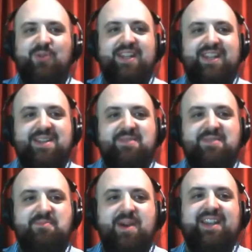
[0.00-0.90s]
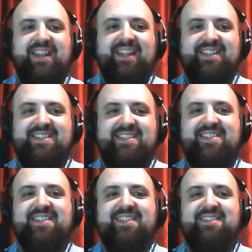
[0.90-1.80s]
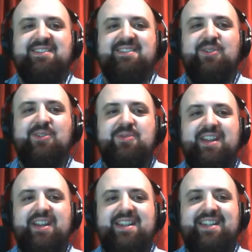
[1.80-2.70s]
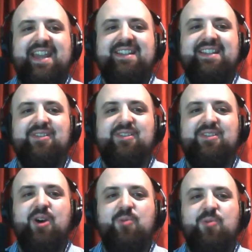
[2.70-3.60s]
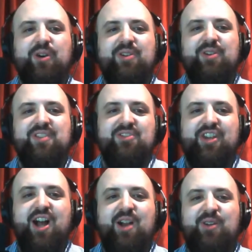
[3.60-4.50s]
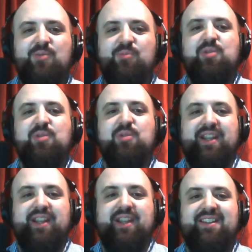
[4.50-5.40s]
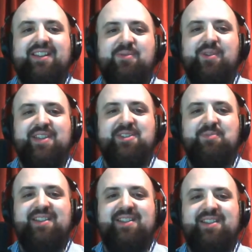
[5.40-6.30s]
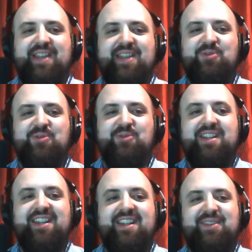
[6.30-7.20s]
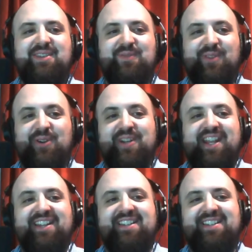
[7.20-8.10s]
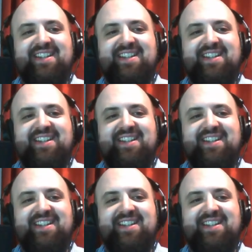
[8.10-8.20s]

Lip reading: Drinking buddies. Luke and Kate are co-workers at a Chicago brewery where they spend their days drinking and flirting.